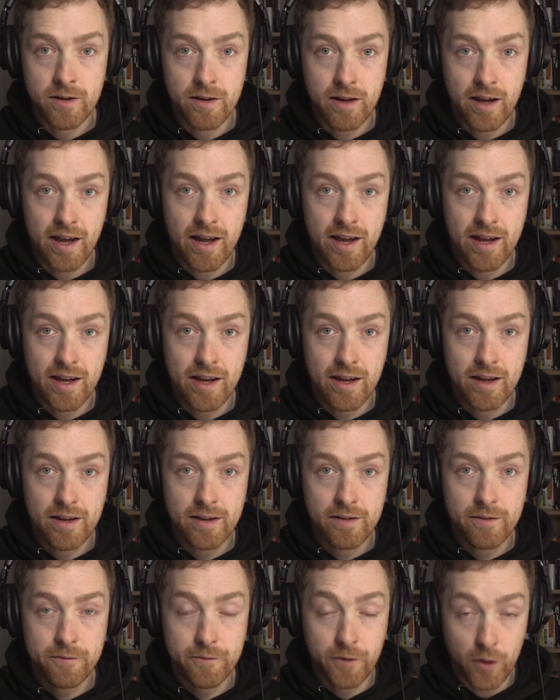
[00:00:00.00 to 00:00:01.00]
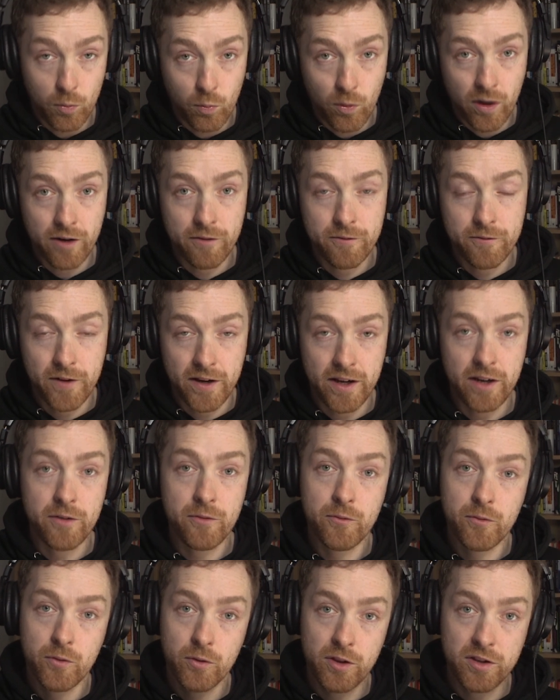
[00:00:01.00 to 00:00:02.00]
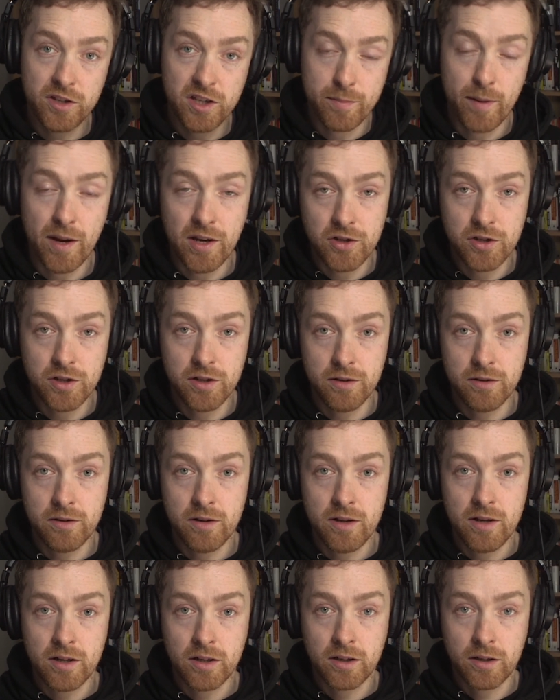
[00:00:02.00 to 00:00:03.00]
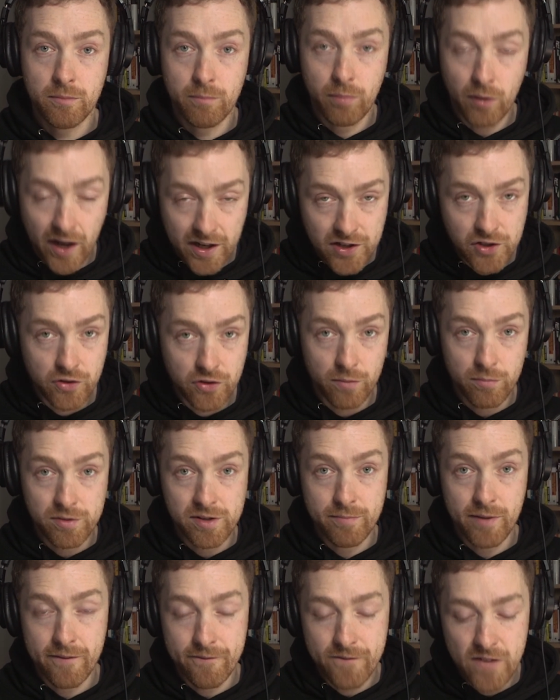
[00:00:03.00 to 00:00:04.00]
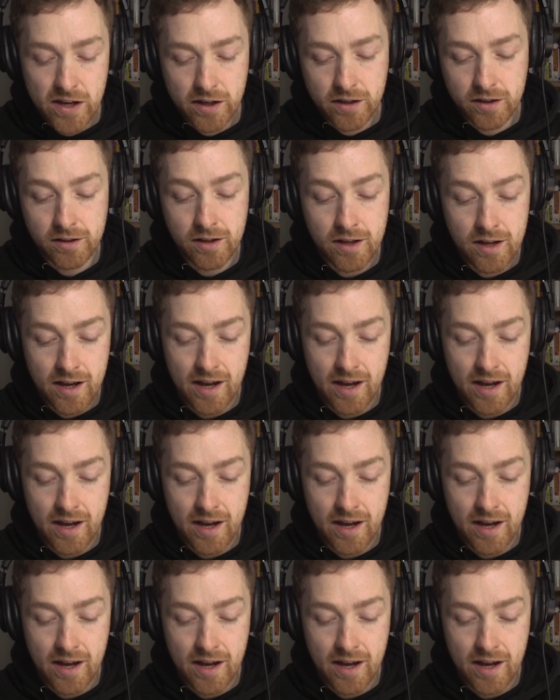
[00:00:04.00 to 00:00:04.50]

firmware fitted for the suspension compressor that was in my vehicle,